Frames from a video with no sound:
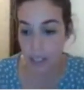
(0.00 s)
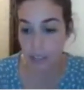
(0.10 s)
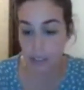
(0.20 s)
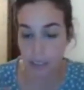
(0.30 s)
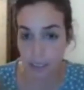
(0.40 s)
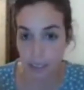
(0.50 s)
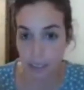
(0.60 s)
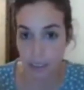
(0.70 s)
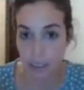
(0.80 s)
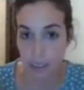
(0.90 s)
And
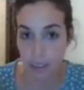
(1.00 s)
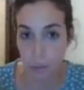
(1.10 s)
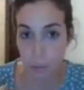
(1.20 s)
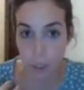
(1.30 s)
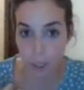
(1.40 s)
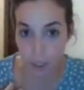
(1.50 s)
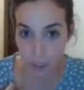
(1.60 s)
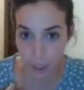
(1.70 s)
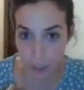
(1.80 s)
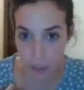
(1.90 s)
what
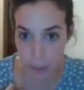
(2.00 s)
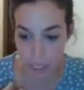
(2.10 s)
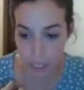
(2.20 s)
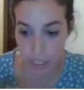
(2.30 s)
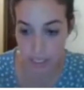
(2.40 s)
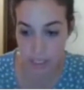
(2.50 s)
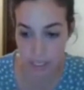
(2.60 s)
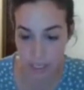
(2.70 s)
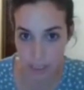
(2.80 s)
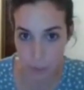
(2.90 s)
our theorem
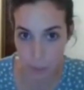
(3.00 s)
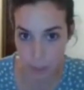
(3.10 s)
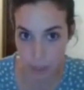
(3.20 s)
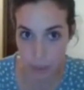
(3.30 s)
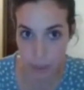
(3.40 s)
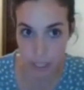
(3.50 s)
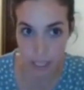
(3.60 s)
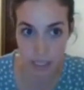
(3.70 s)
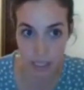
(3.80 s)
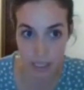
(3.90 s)
says in the P2
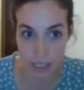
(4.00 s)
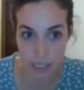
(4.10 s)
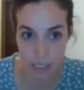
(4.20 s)
case